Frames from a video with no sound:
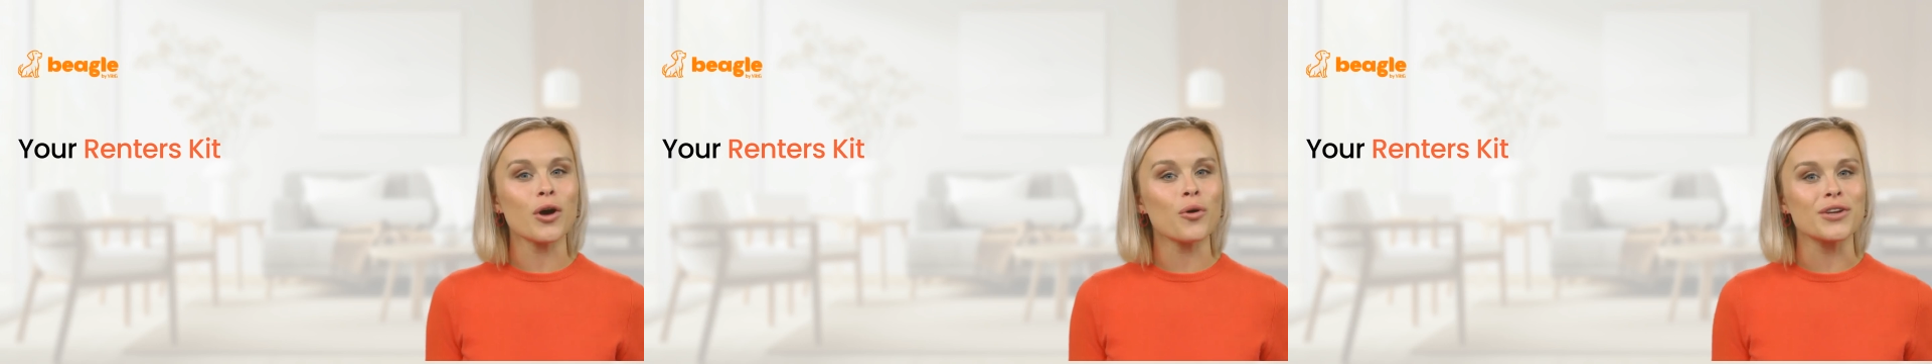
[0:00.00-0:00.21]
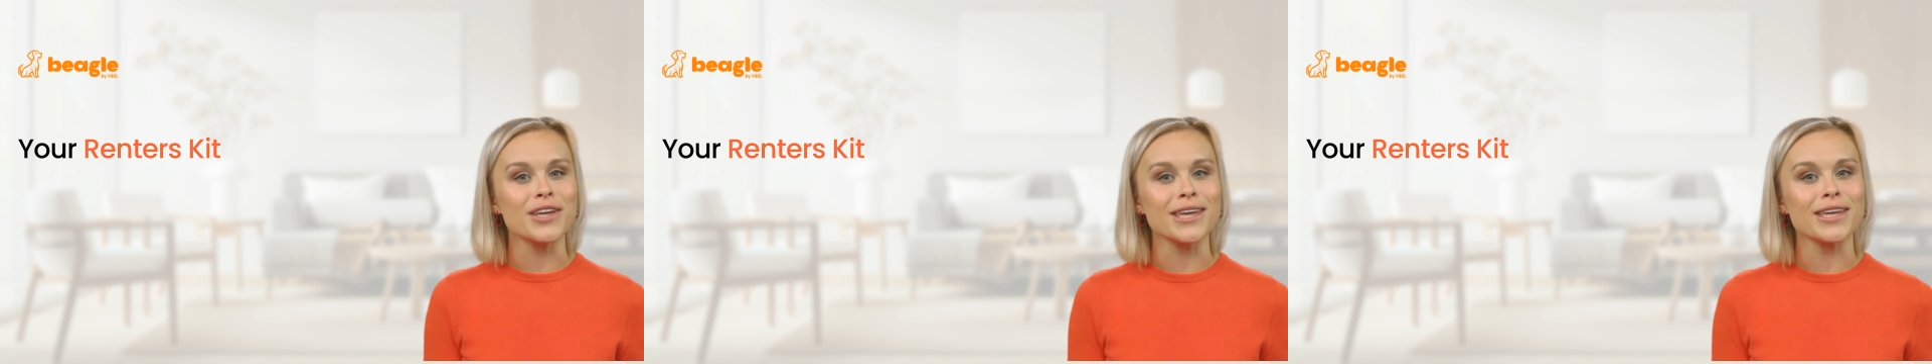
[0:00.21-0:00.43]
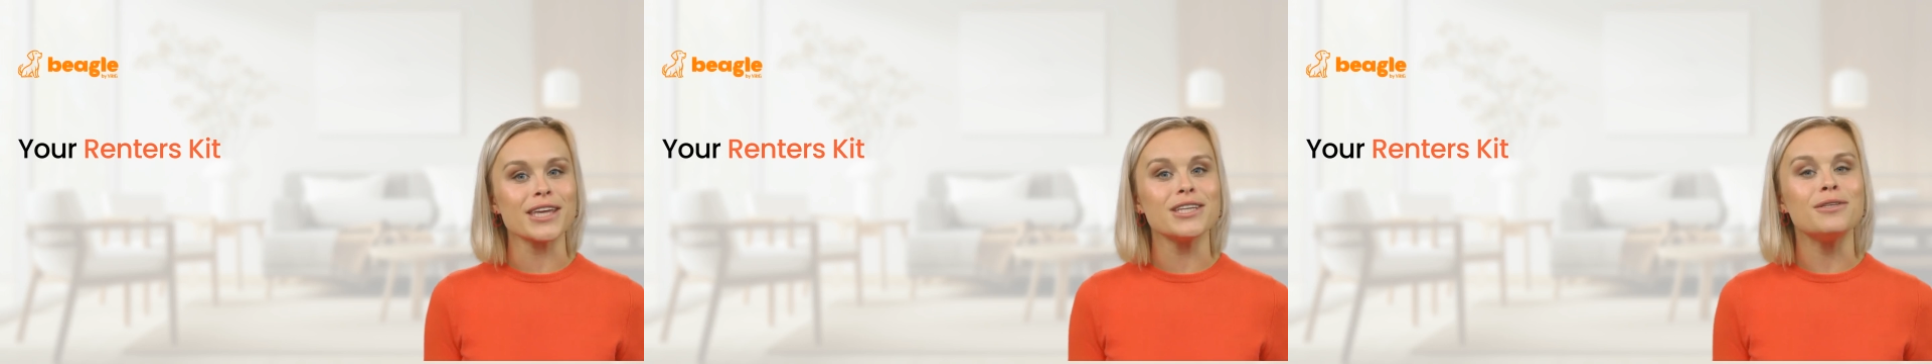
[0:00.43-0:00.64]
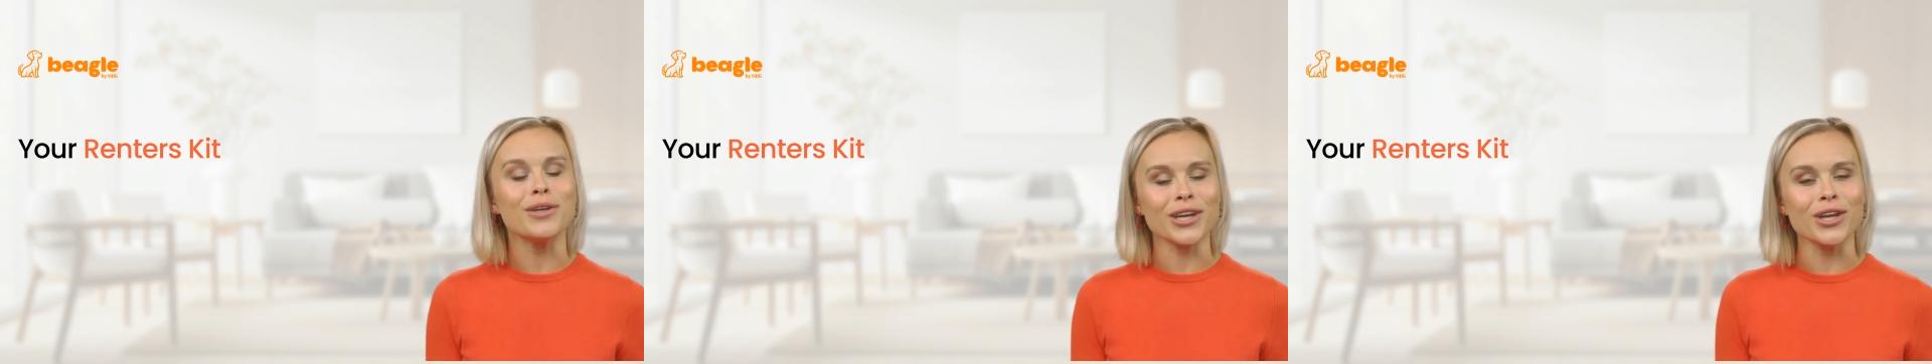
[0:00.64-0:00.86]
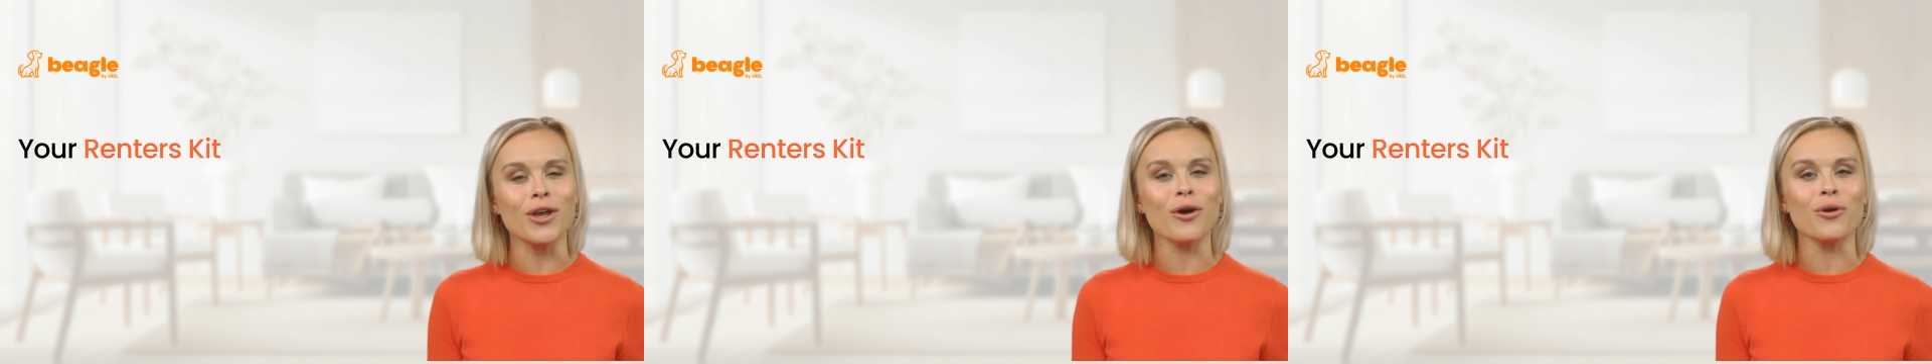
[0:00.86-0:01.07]
Within this
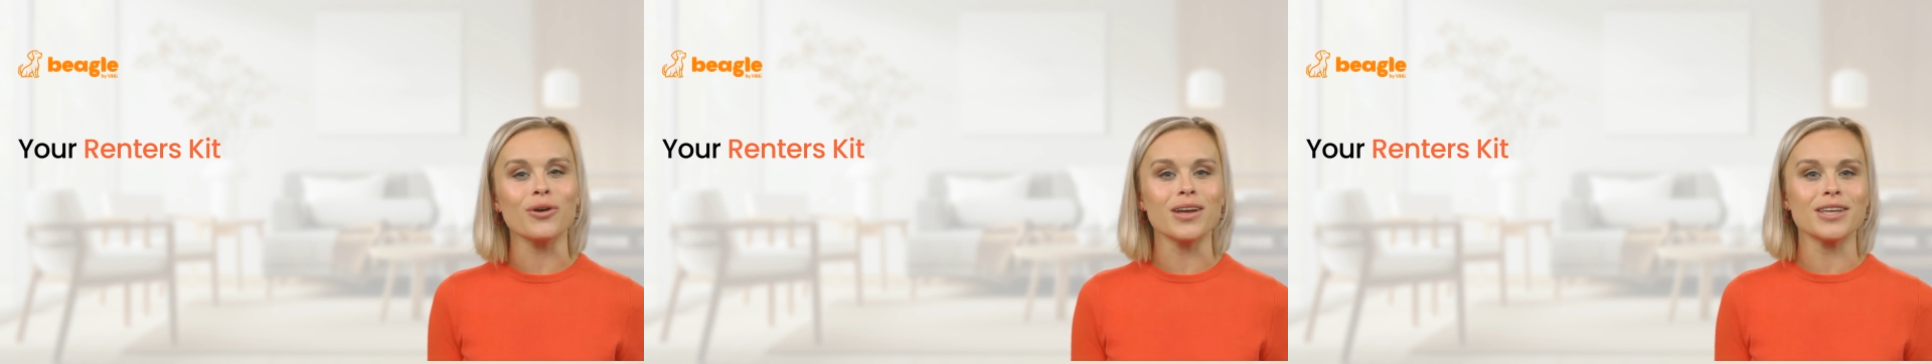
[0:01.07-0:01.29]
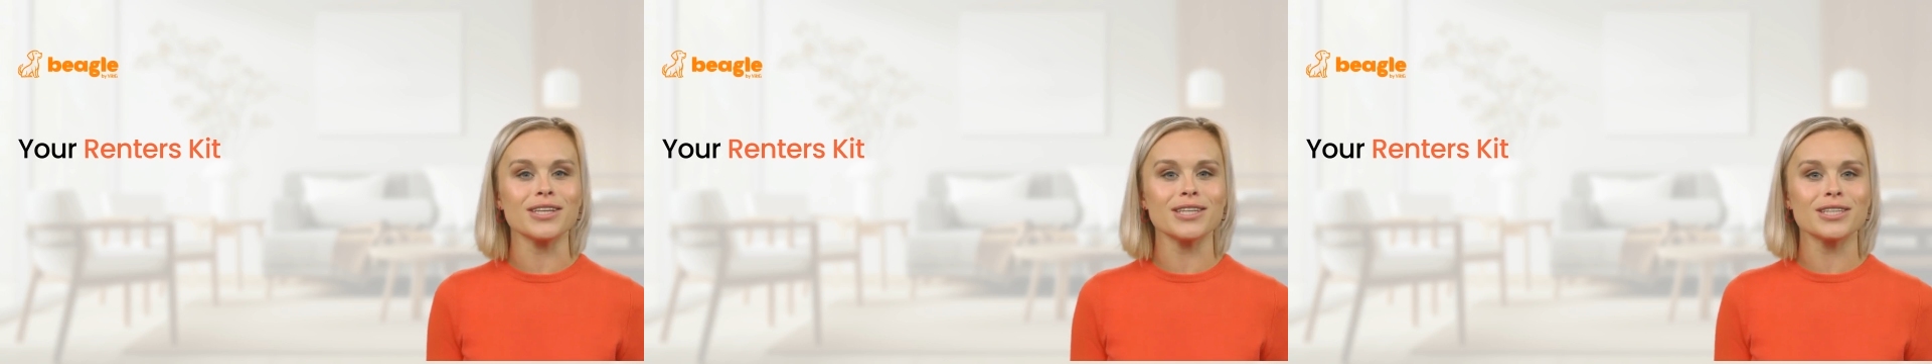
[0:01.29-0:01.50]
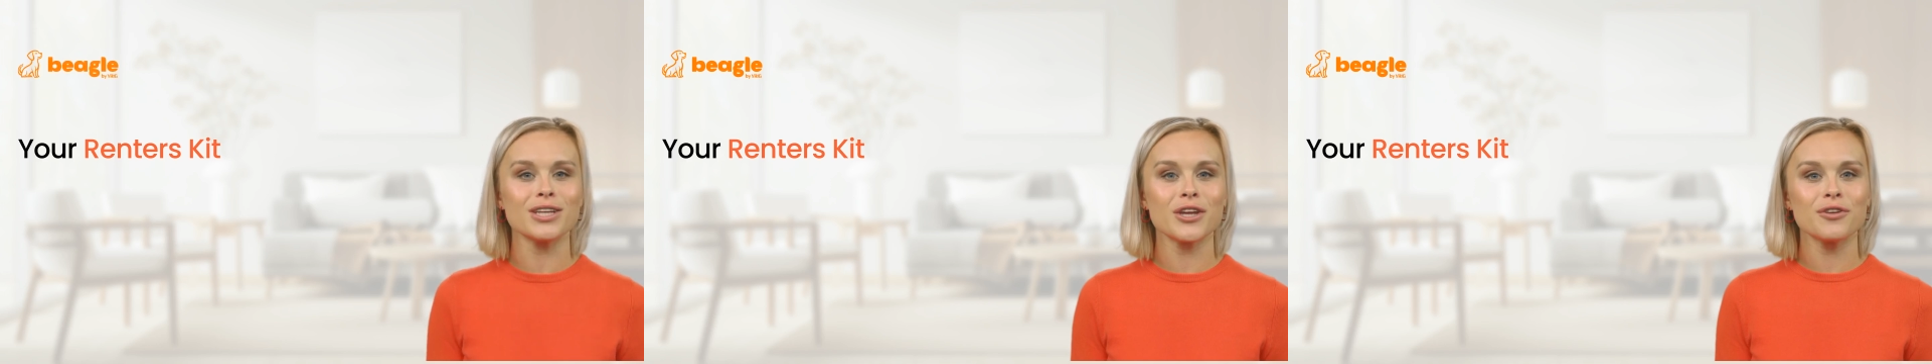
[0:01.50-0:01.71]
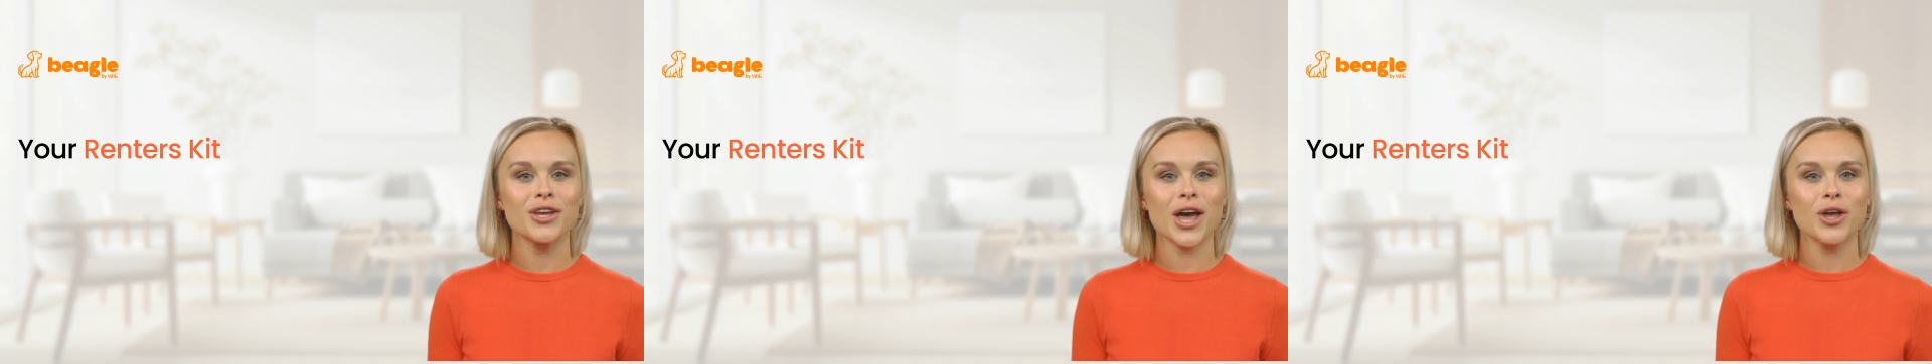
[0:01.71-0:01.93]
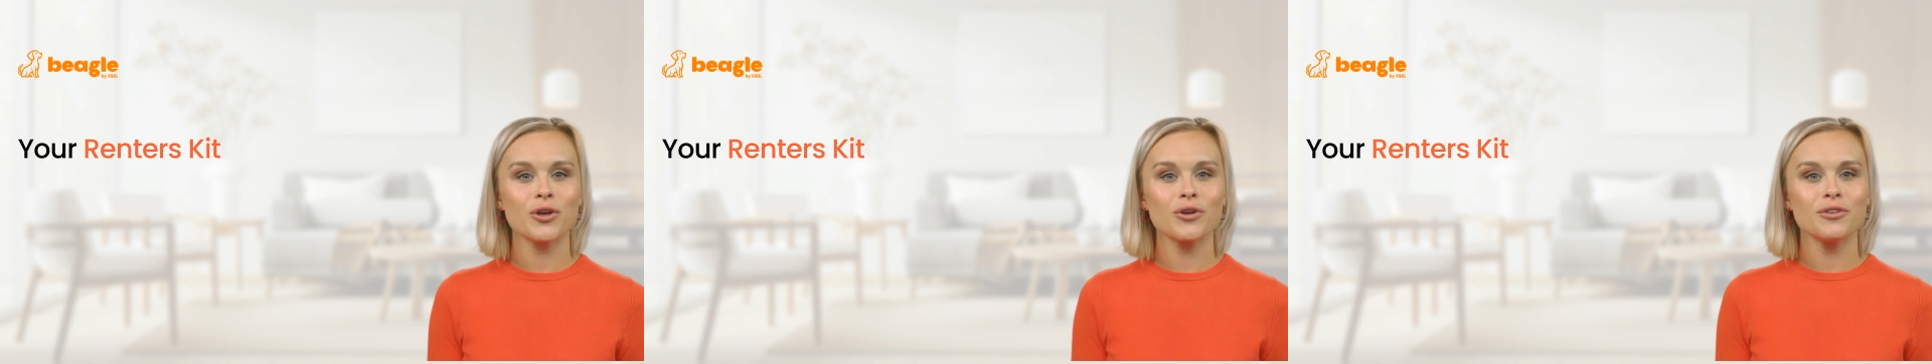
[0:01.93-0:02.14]
video, discover
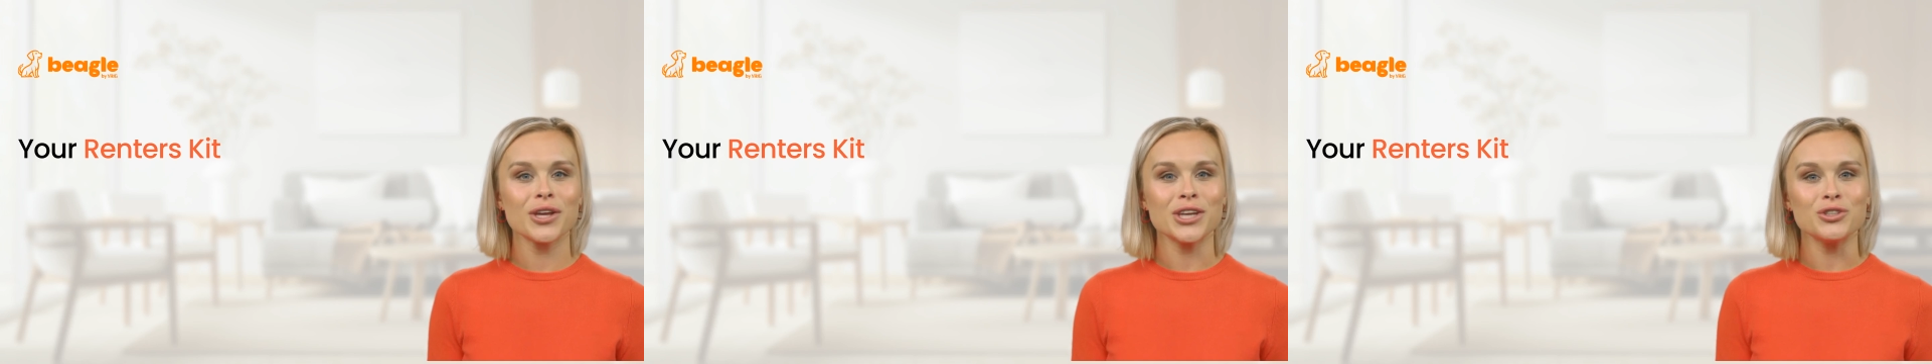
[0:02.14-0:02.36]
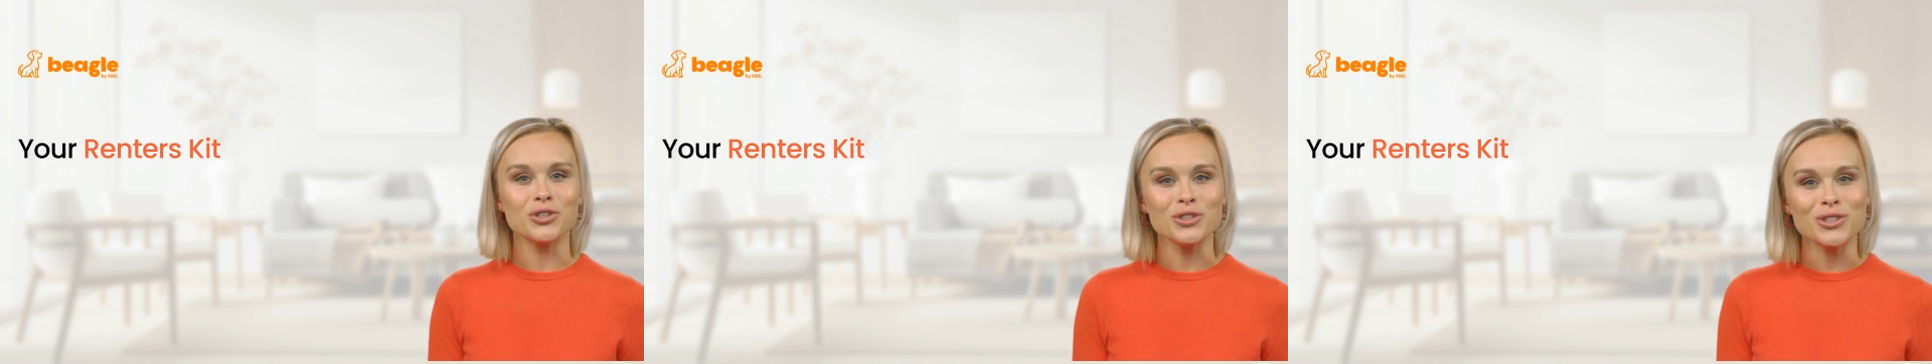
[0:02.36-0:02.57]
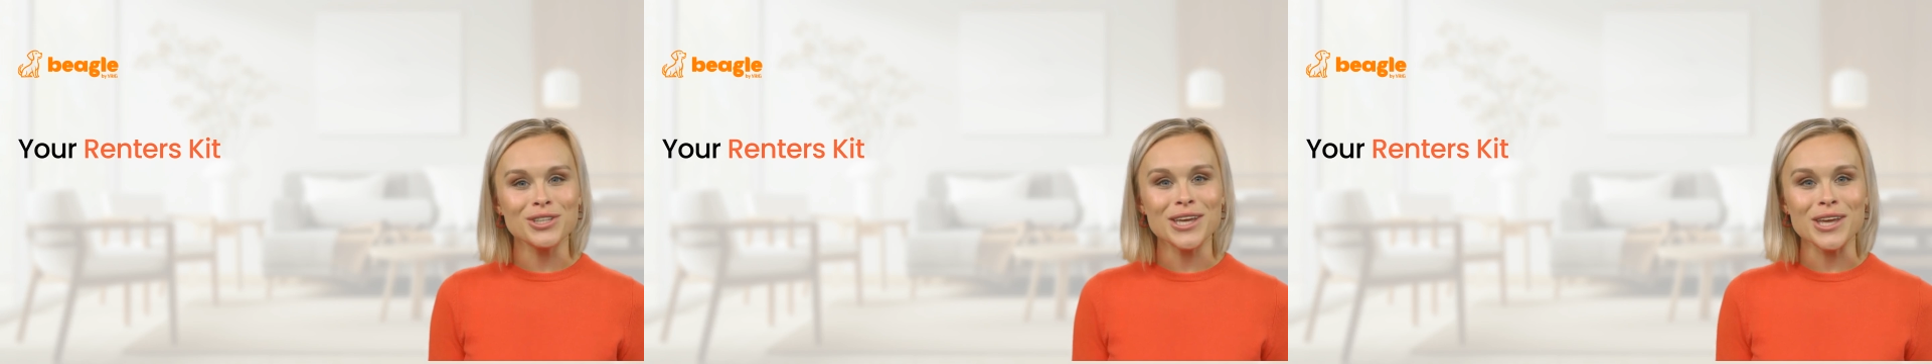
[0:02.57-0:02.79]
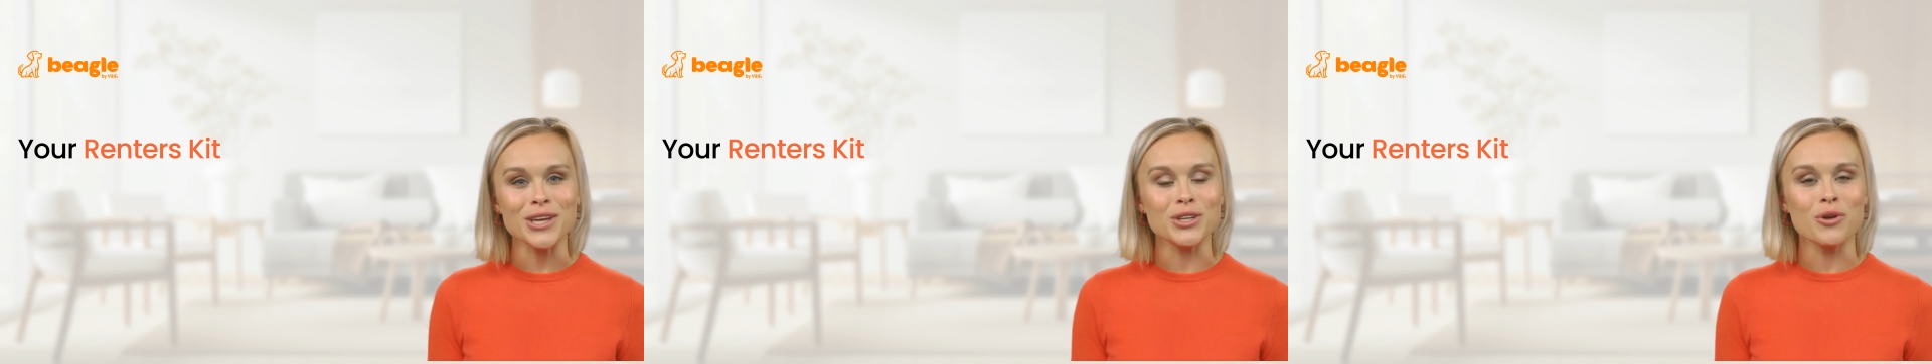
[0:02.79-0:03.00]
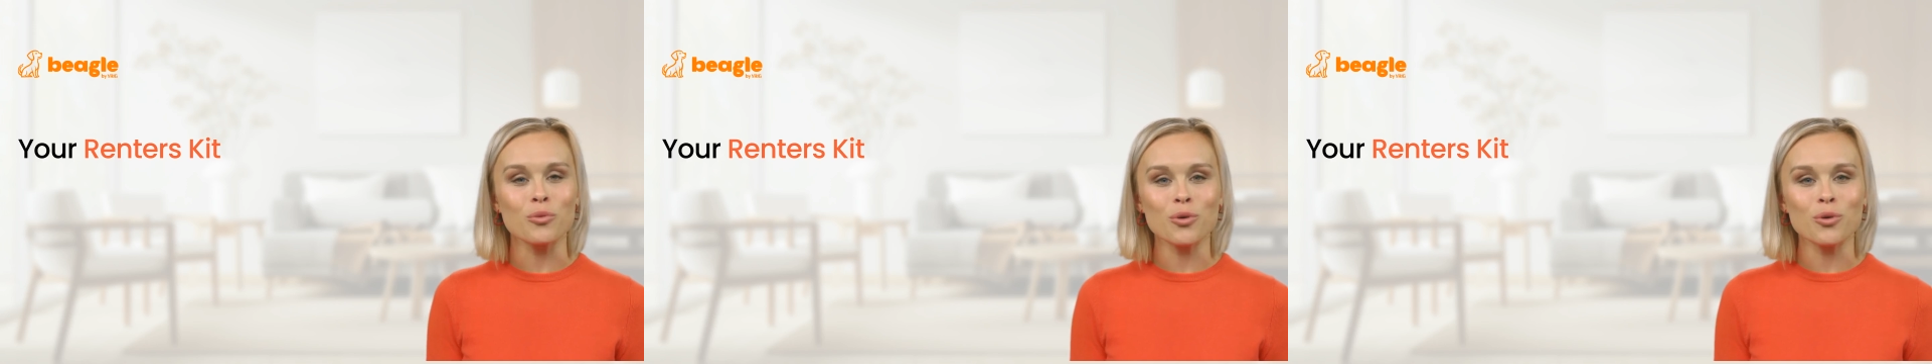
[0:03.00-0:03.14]
how your Renter's Kit